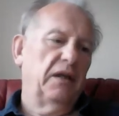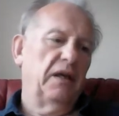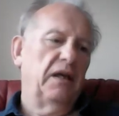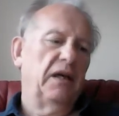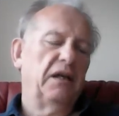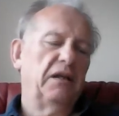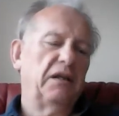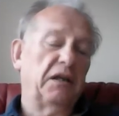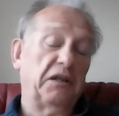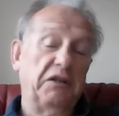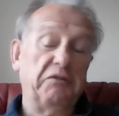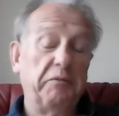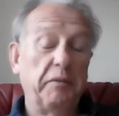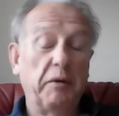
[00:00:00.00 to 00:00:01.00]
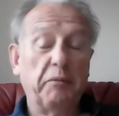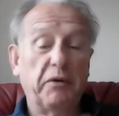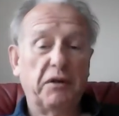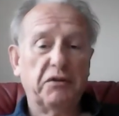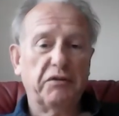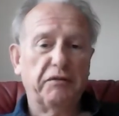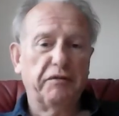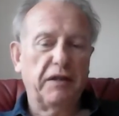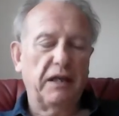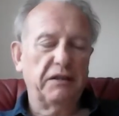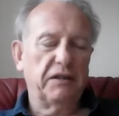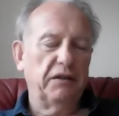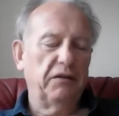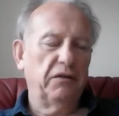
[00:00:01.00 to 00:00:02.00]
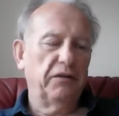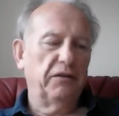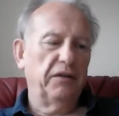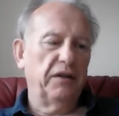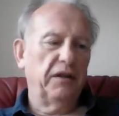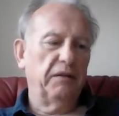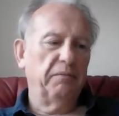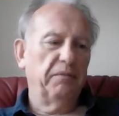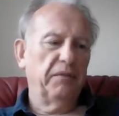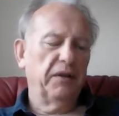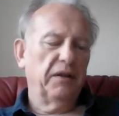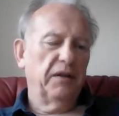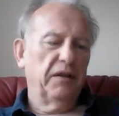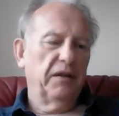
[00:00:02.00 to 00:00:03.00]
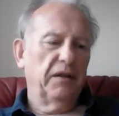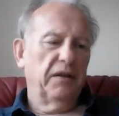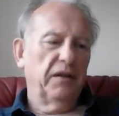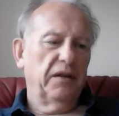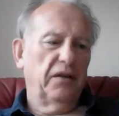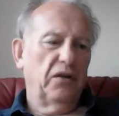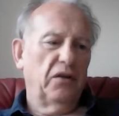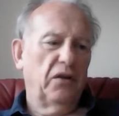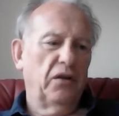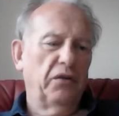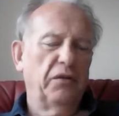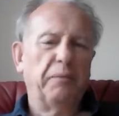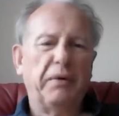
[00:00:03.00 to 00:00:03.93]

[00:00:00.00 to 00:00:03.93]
And I can remember I was reflecting on the